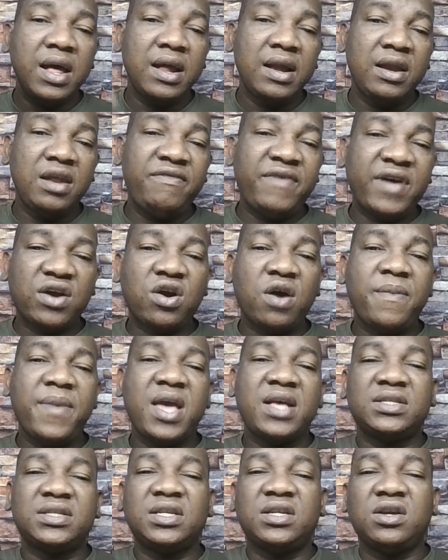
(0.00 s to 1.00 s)
Leave a
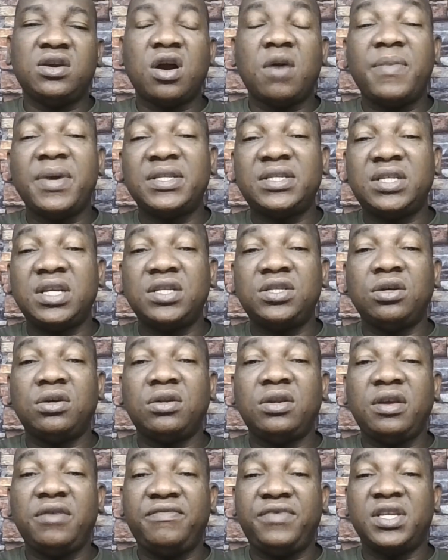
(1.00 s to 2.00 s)
comment in the comment section
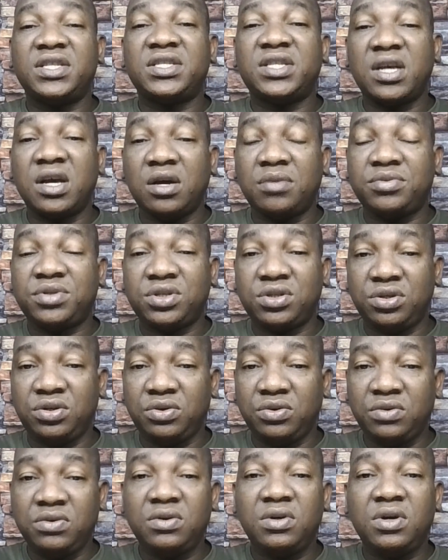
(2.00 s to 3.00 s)
if this helps
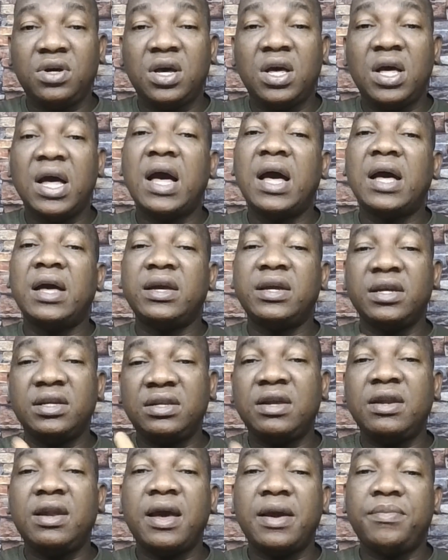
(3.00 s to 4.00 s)
you and hit
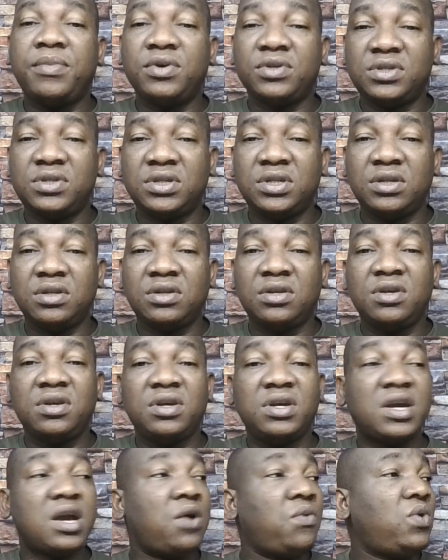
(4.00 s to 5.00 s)
the like button.
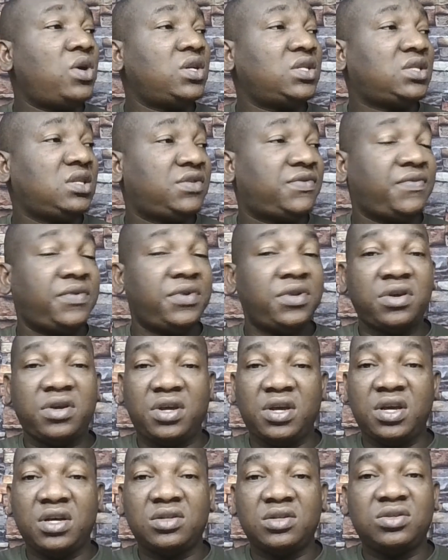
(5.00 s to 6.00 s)
You can watch this video
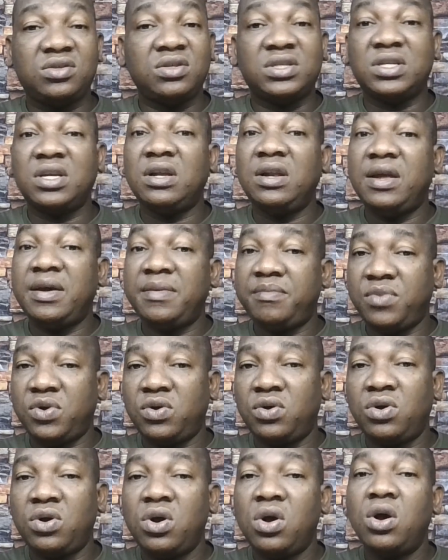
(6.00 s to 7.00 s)
here to still learn
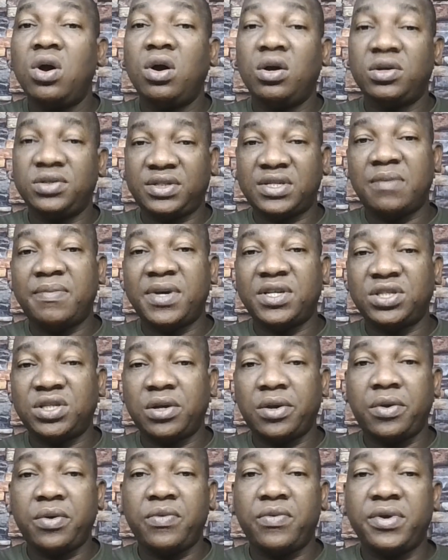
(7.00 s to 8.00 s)
more on
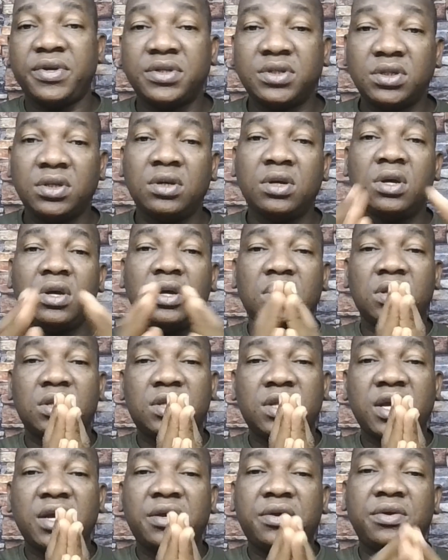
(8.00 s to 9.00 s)
cybersecurity.
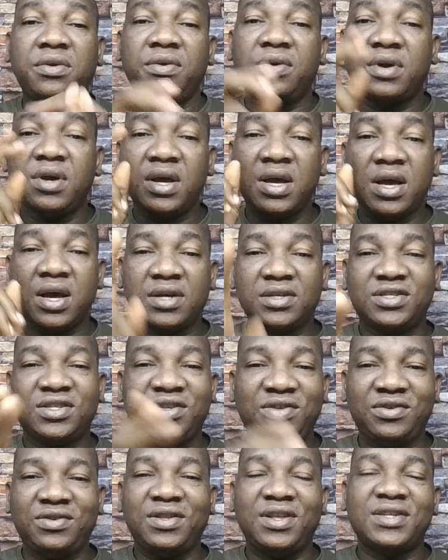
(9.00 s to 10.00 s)
Thank you and
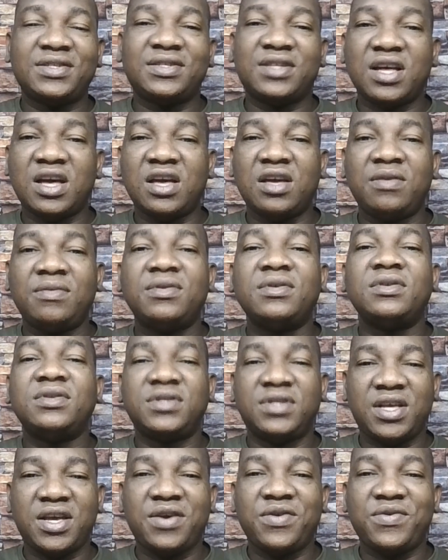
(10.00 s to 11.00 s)
see you next time.
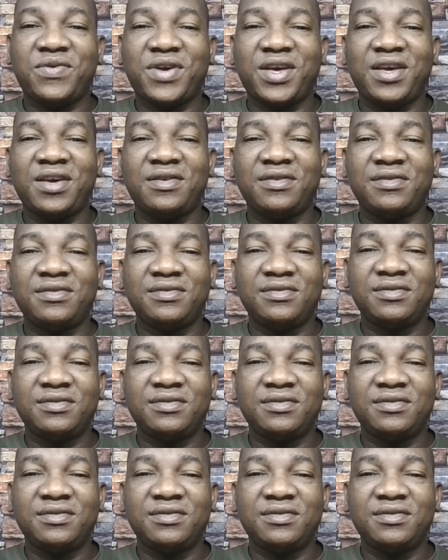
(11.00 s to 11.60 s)
Stay okay.